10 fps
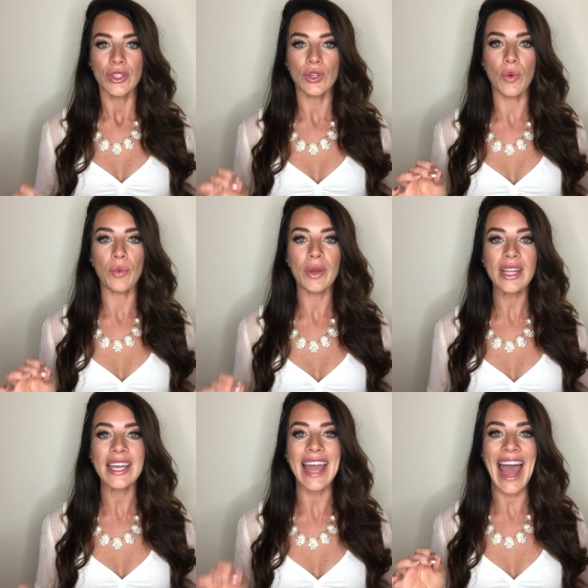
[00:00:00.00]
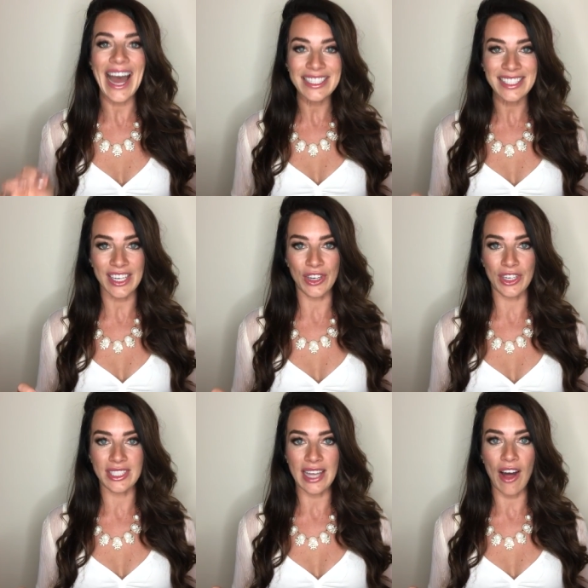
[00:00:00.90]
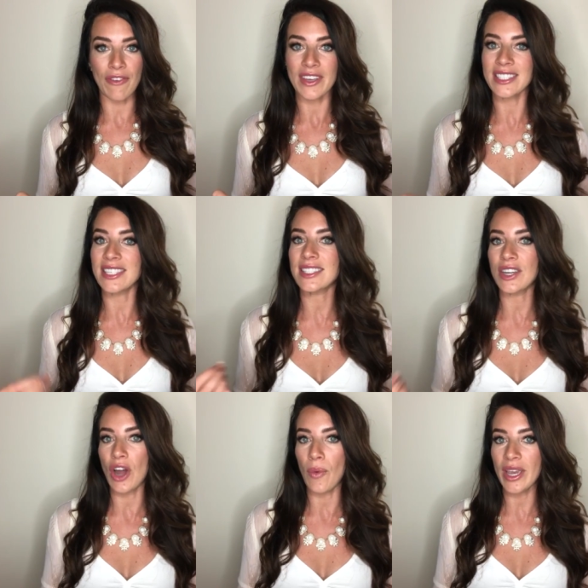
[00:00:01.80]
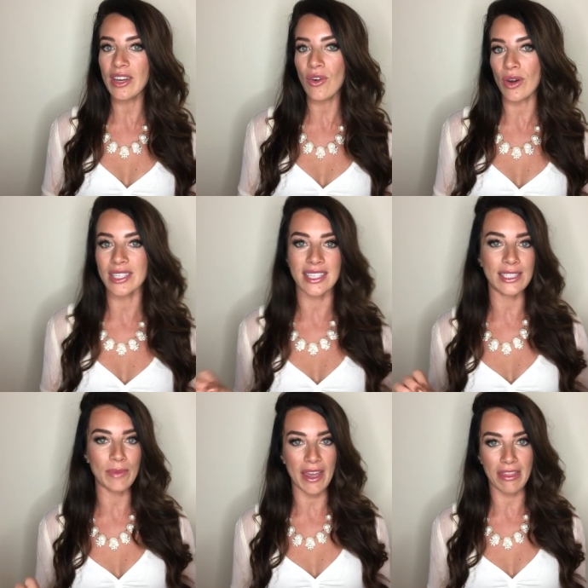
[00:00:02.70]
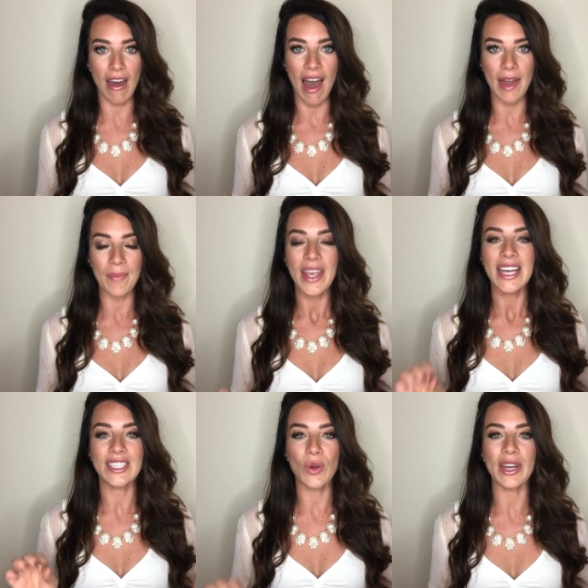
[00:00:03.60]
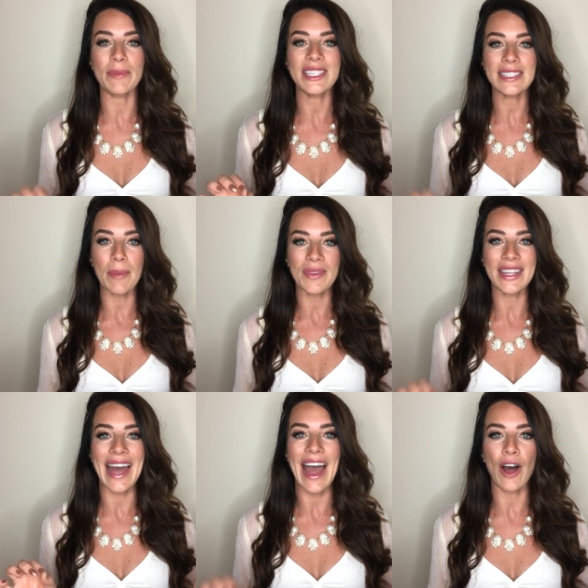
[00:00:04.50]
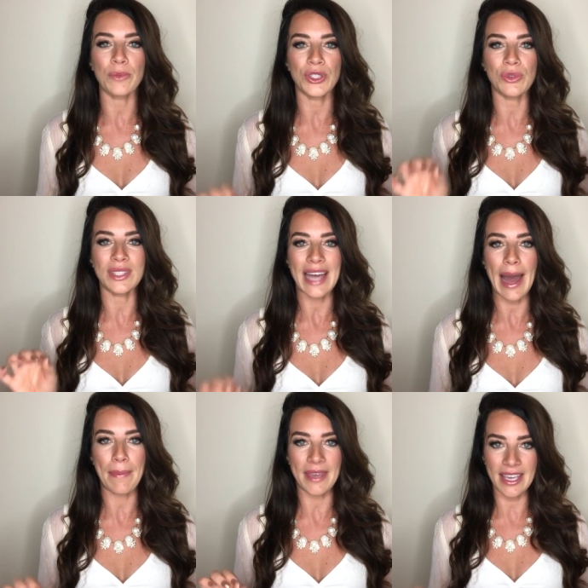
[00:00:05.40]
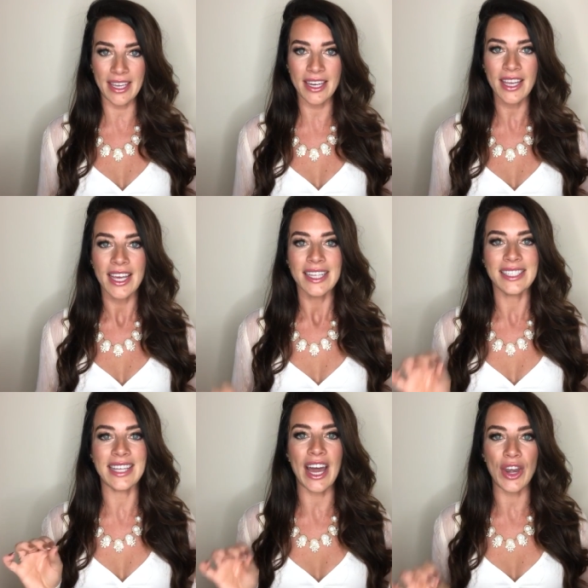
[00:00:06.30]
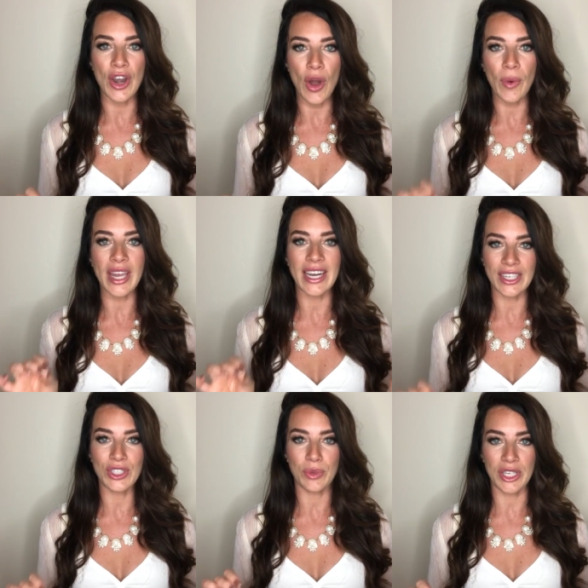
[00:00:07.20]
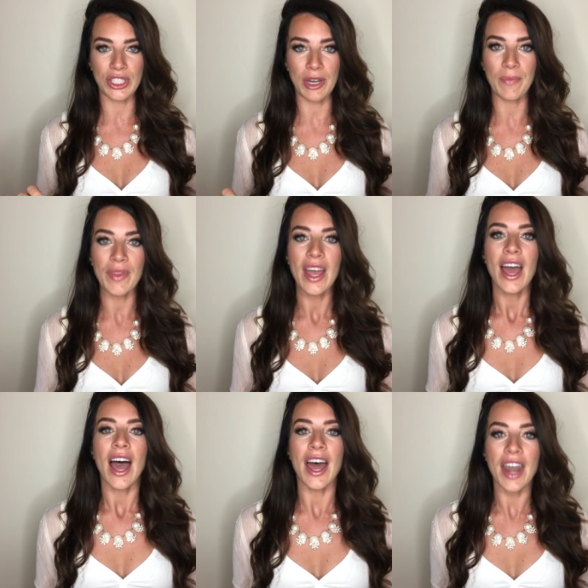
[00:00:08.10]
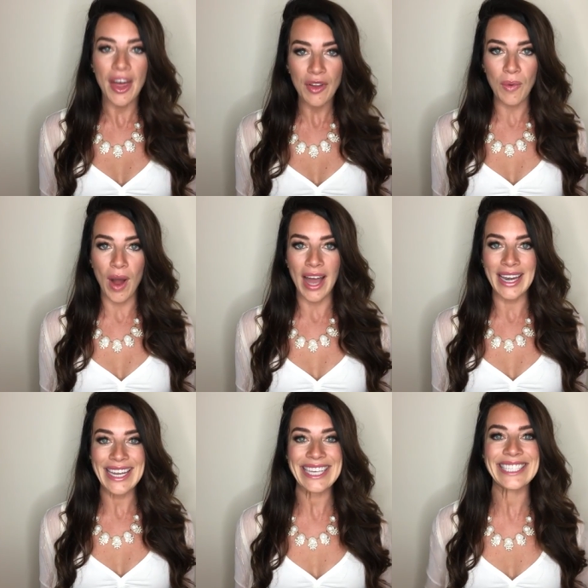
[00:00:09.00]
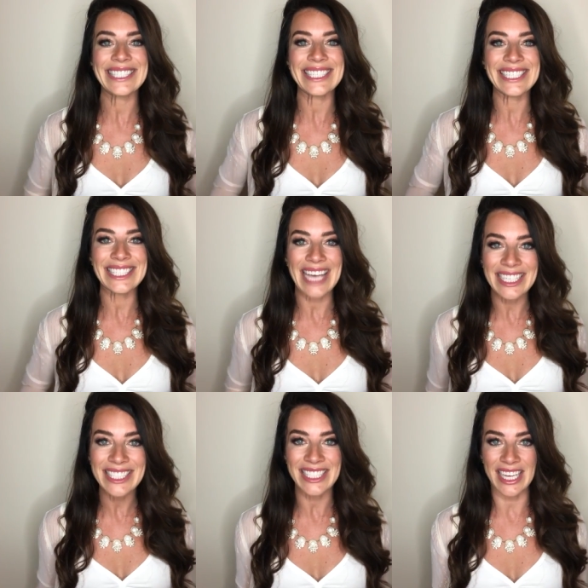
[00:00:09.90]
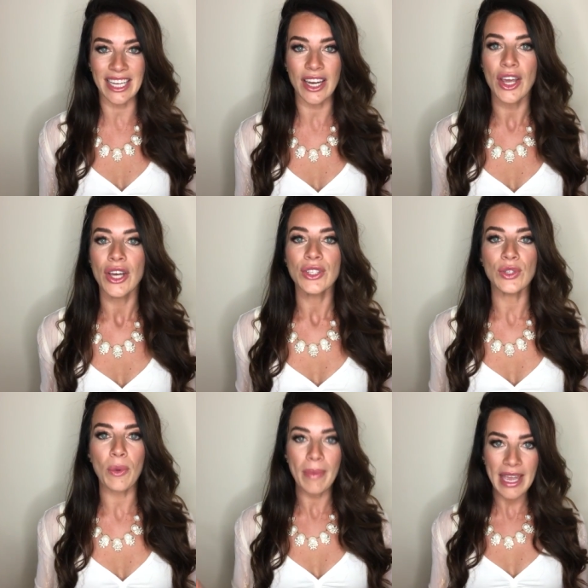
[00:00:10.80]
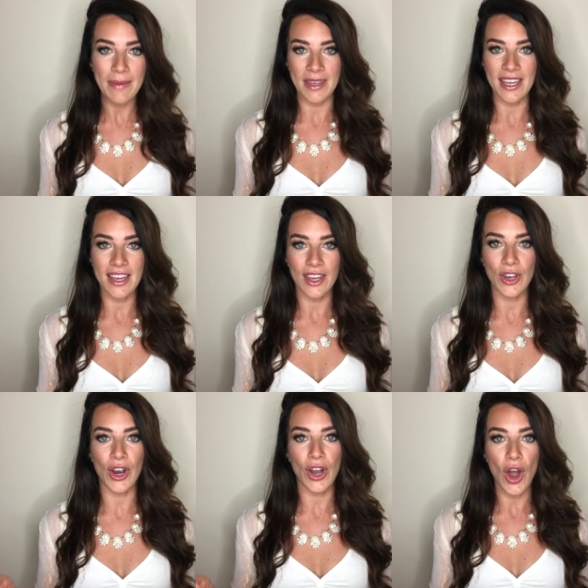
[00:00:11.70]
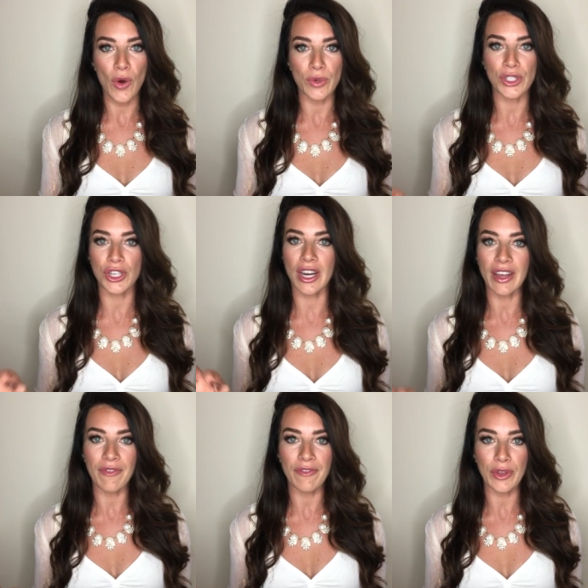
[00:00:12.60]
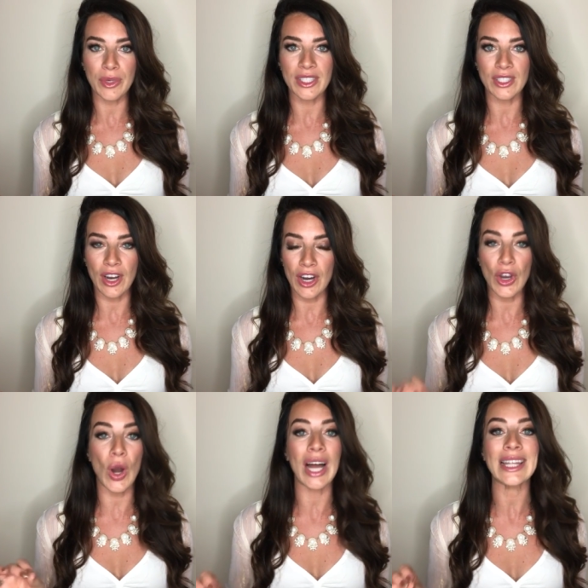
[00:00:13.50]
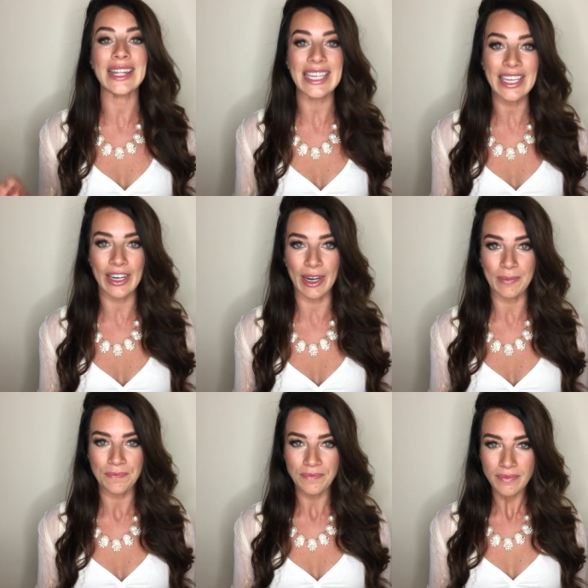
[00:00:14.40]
So really asking yourself, is this a knowing or is this my thought? Is going to be something that helps you tap in to that knowing intuition. Another one is sensing. So maybe you're a coach, you're an influencer, you're a leader,